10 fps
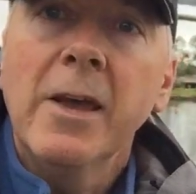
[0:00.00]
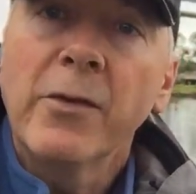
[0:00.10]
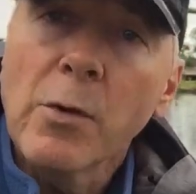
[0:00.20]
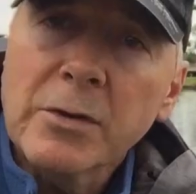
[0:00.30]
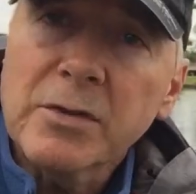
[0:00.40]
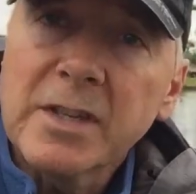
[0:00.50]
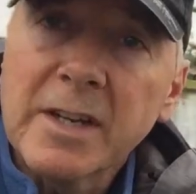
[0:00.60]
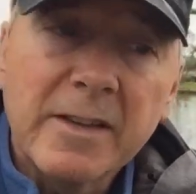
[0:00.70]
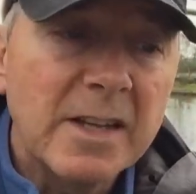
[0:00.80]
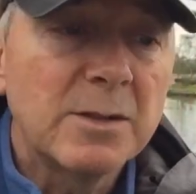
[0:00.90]
If you're
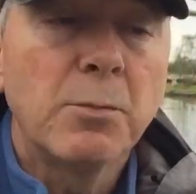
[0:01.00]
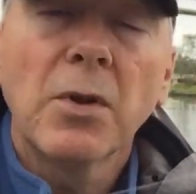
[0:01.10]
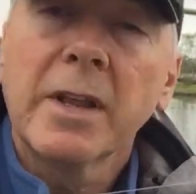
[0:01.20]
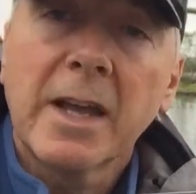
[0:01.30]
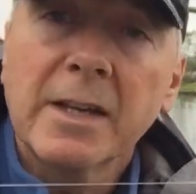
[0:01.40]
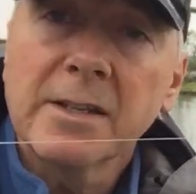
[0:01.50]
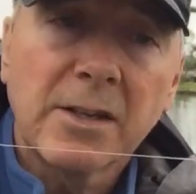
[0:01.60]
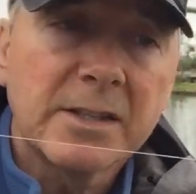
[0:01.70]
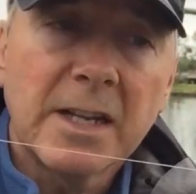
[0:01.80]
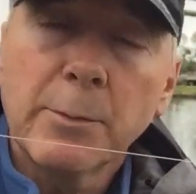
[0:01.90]
interested in these burley cages,
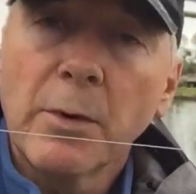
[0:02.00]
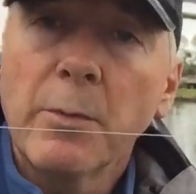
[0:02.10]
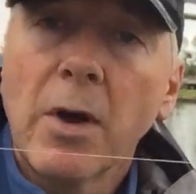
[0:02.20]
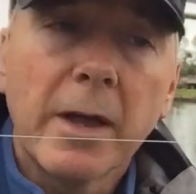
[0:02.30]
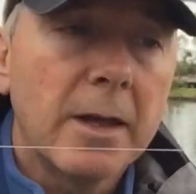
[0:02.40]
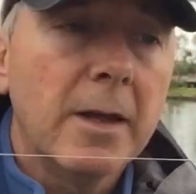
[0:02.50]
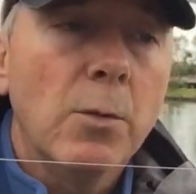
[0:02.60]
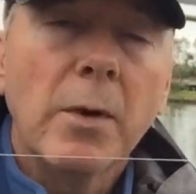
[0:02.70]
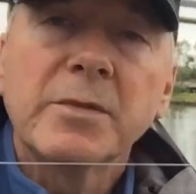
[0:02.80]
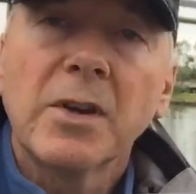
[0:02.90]
I sell them on my
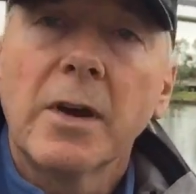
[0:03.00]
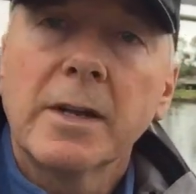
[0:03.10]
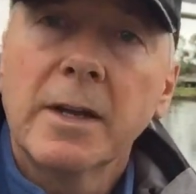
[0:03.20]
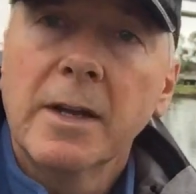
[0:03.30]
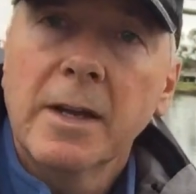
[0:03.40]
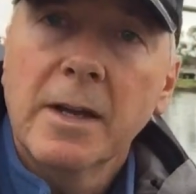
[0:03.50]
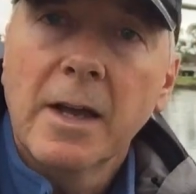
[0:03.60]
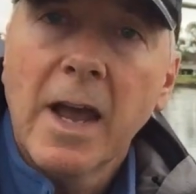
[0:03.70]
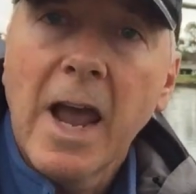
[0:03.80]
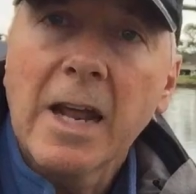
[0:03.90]
website,
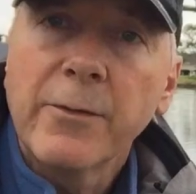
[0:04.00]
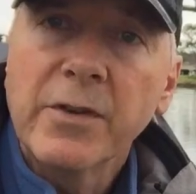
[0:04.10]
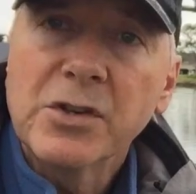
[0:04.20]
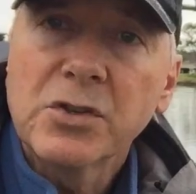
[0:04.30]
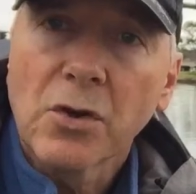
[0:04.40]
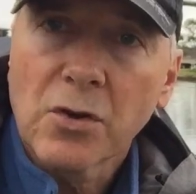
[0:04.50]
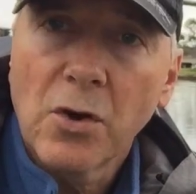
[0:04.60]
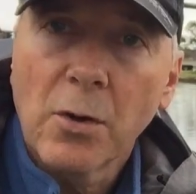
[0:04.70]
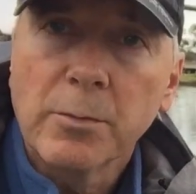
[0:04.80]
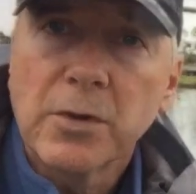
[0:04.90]

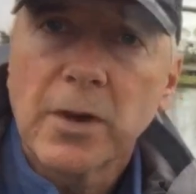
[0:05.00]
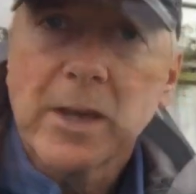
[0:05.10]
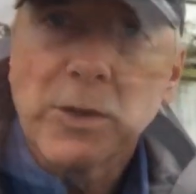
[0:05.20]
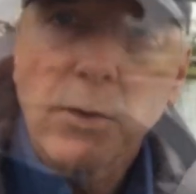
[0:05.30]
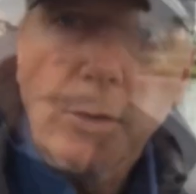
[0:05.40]
howtofish.com.au.